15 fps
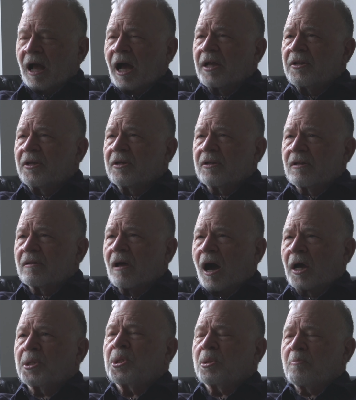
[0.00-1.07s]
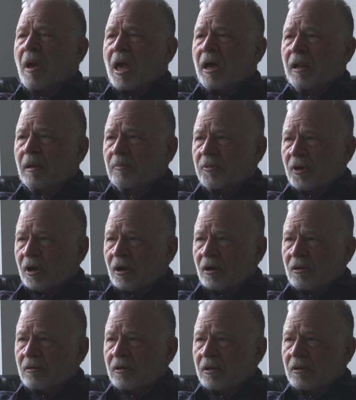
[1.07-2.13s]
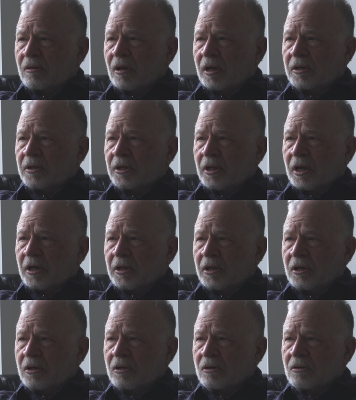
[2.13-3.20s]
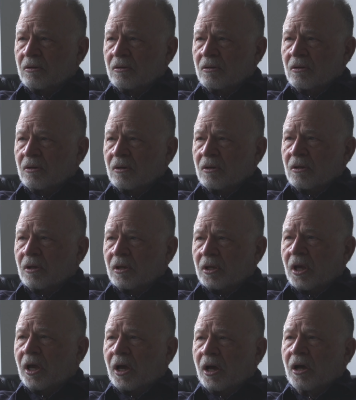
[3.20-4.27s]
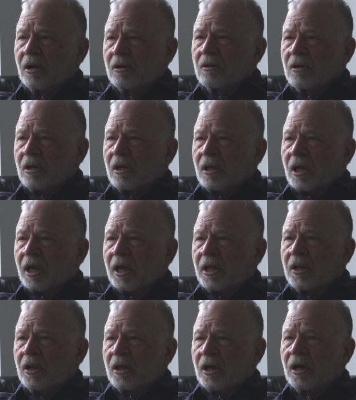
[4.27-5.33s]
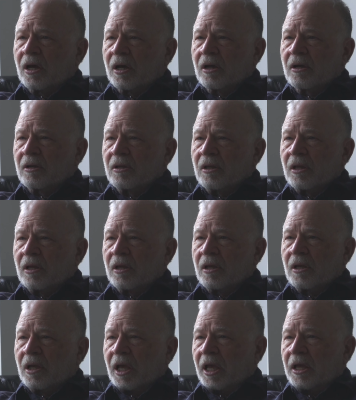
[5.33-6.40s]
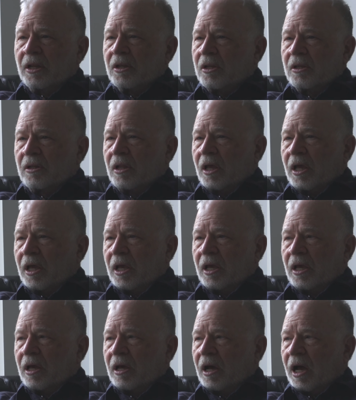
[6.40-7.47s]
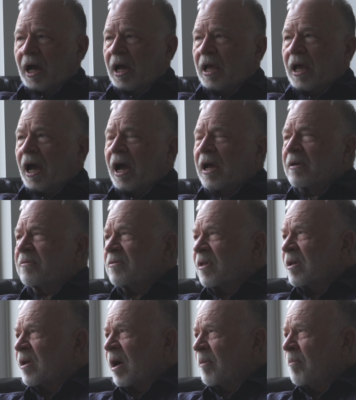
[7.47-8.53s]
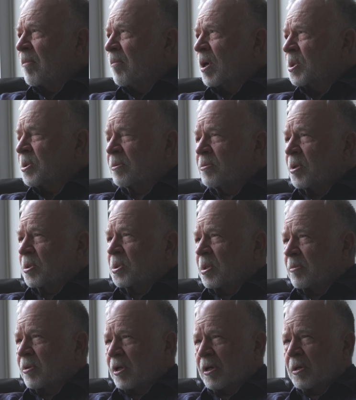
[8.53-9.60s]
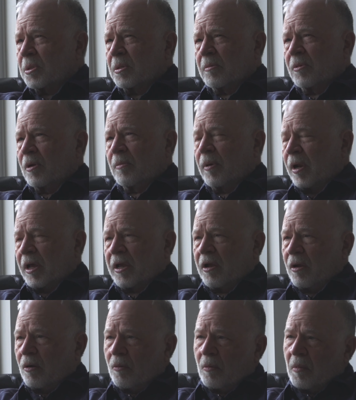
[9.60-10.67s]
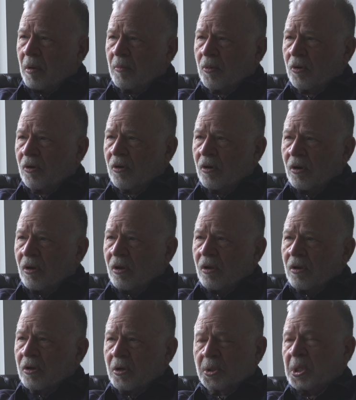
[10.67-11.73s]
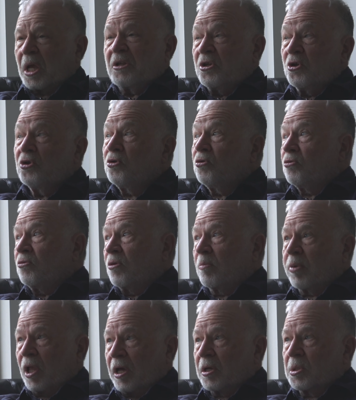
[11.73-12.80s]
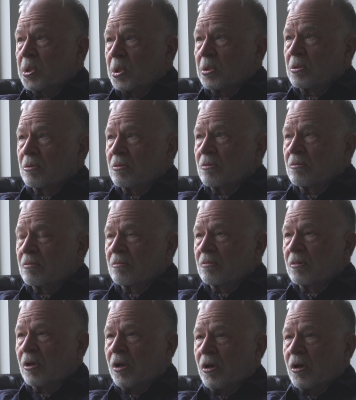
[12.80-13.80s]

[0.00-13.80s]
I did Iceman up there in 1980. Ah. Yeah. Yeah. And uh, and I think I must have done something else up there, but I can't remember. Yeah. Because I knew the place. Yeah. You